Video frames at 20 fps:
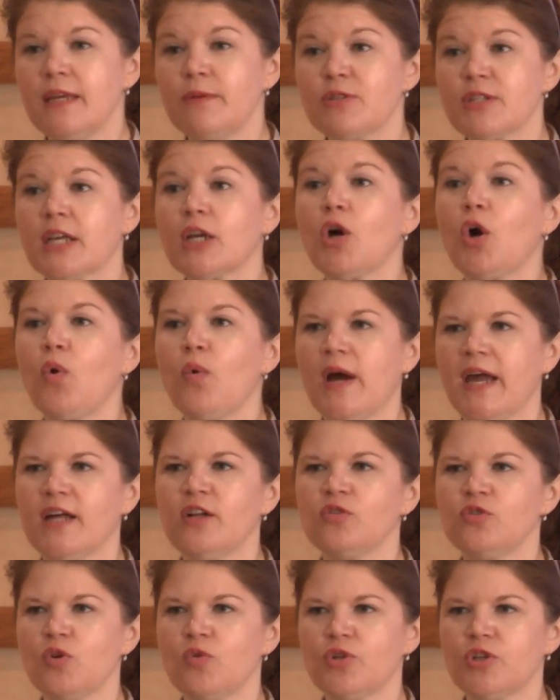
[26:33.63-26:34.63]
he was like, oh,
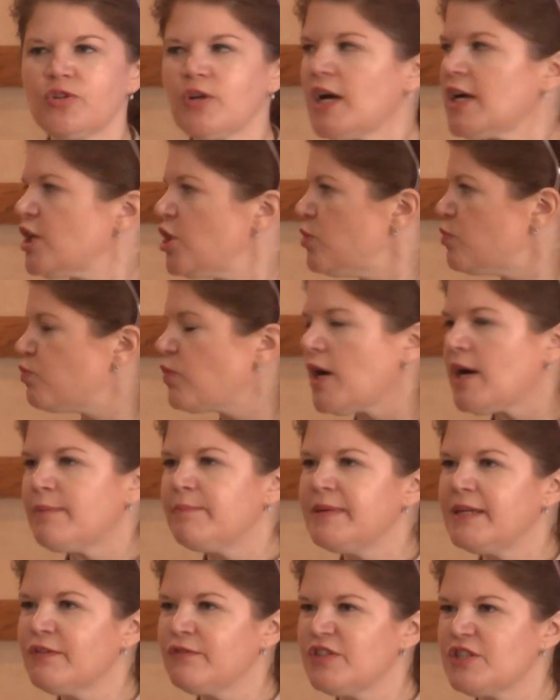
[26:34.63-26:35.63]
hell no, you're not going to
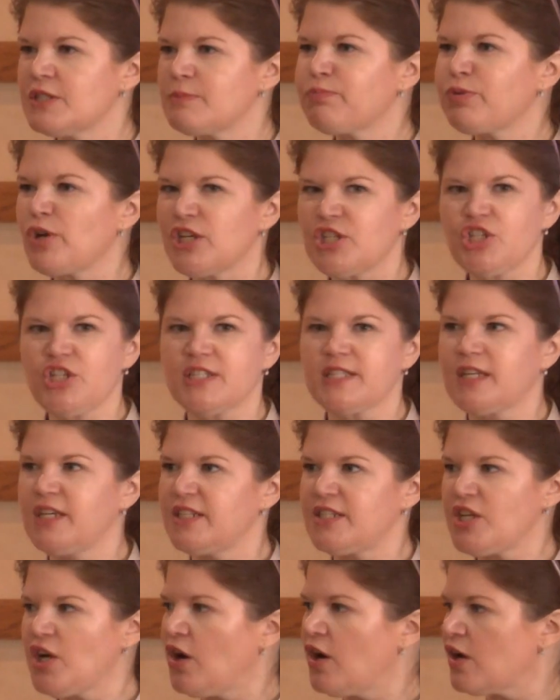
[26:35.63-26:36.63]
rob me of this precious
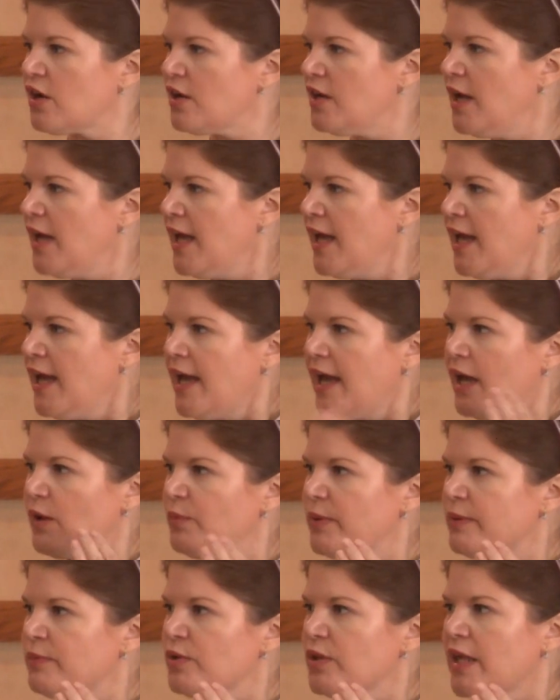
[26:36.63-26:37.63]
guitar. And
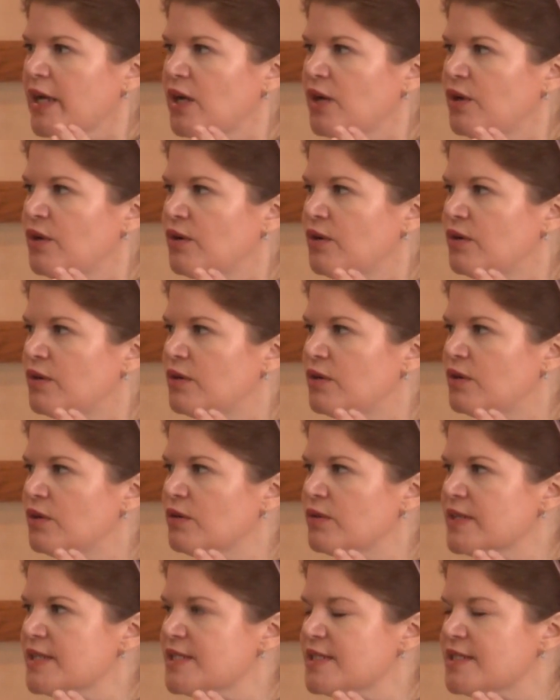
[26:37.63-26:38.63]
we were like, oh,
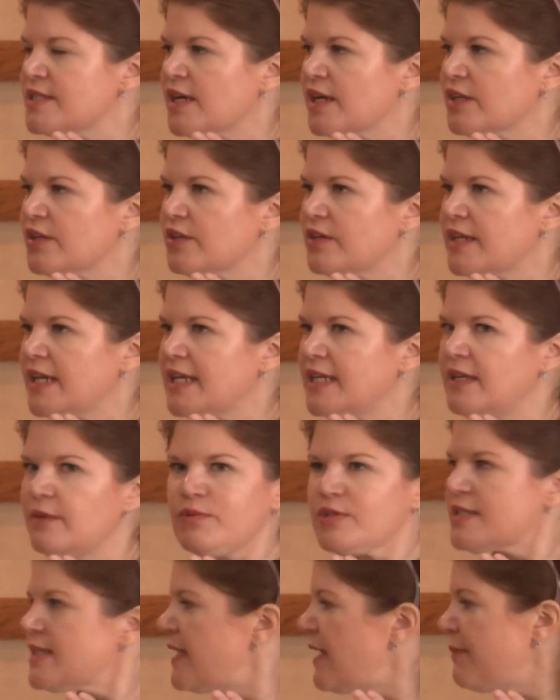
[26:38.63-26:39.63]
oh, this is not good. And he
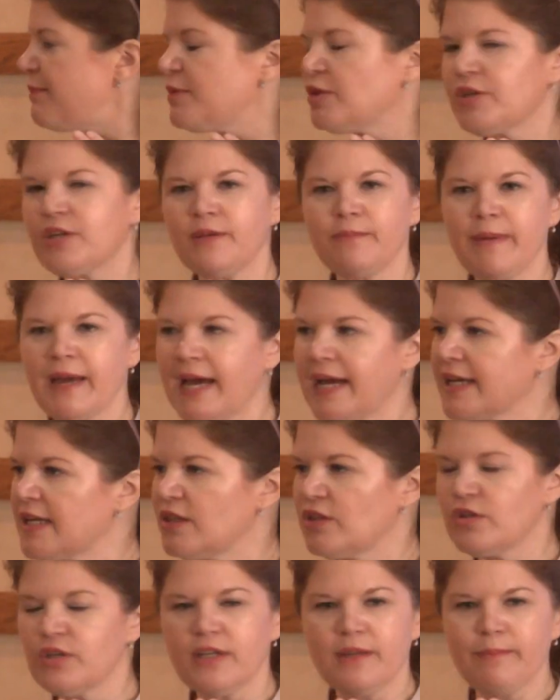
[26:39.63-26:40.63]
was kept looking back
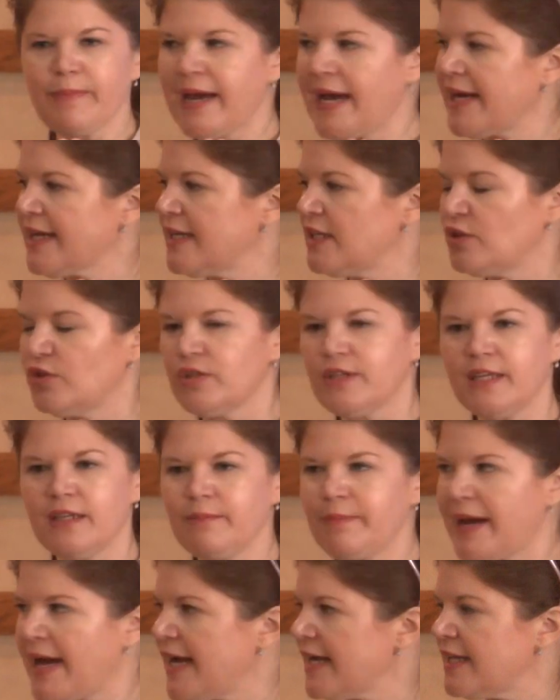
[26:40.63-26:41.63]
and looking back and looking
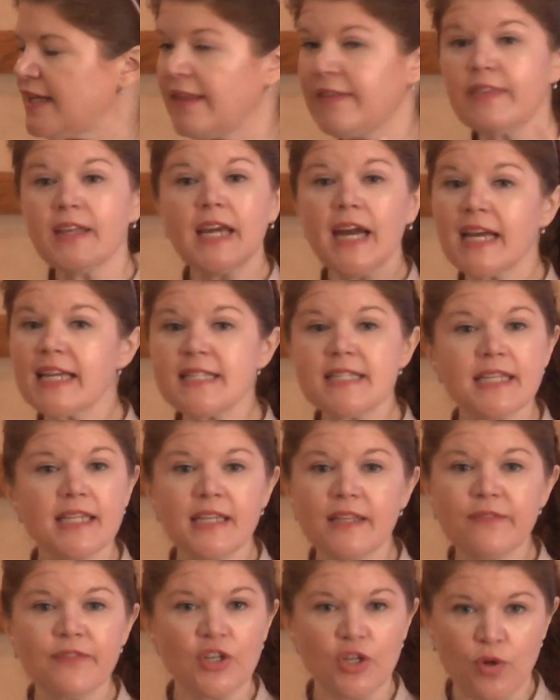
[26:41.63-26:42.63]
back. The guys
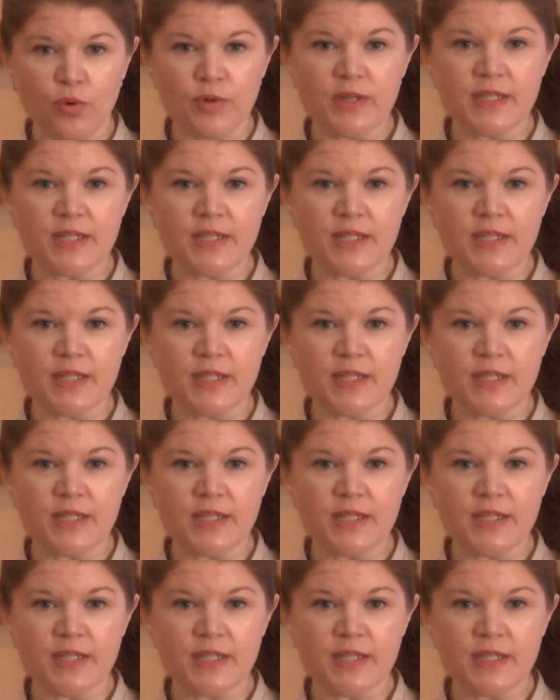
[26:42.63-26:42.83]
didn't even